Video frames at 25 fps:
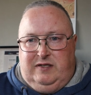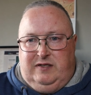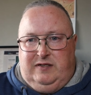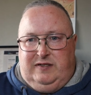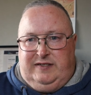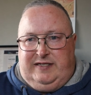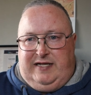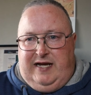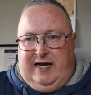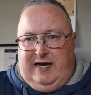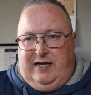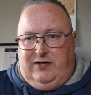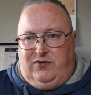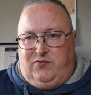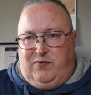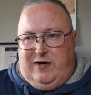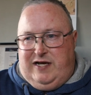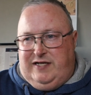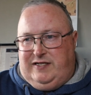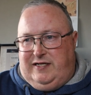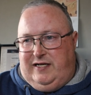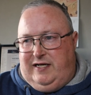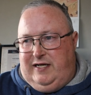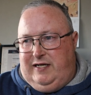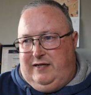
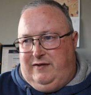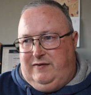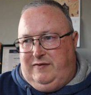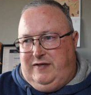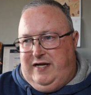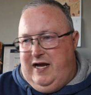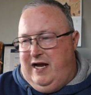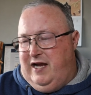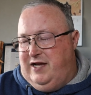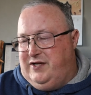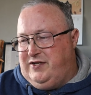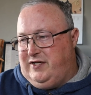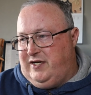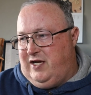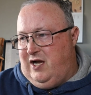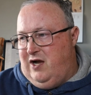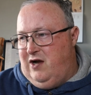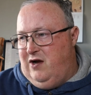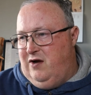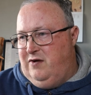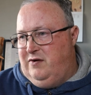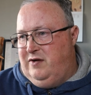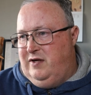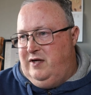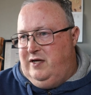10-20 years
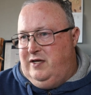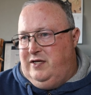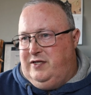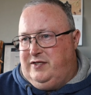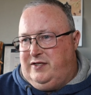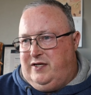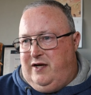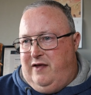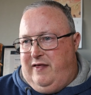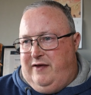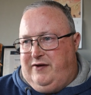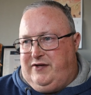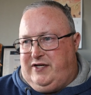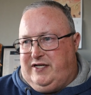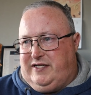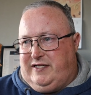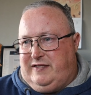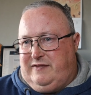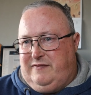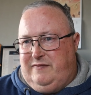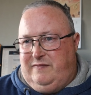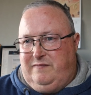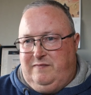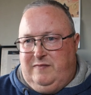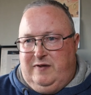ago, so they're
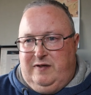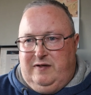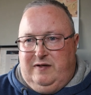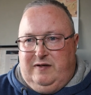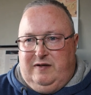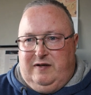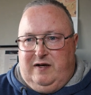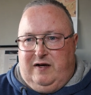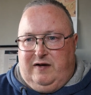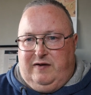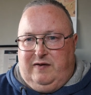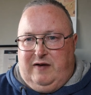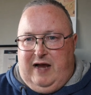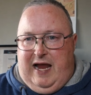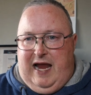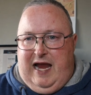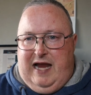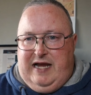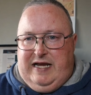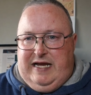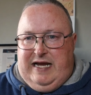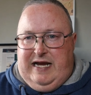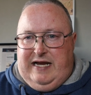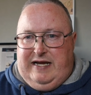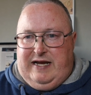just
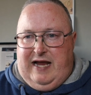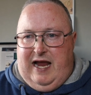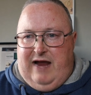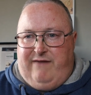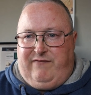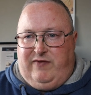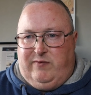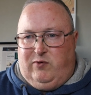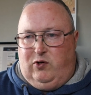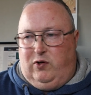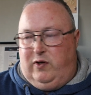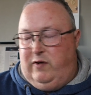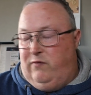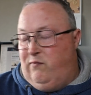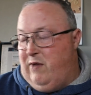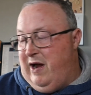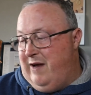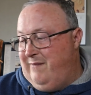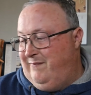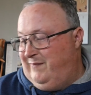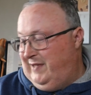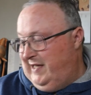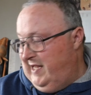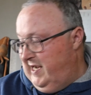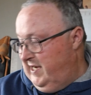handy to have them all in
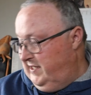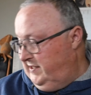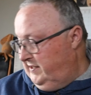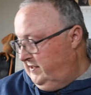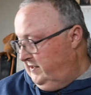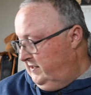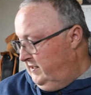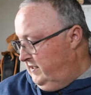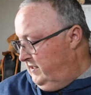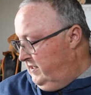one place.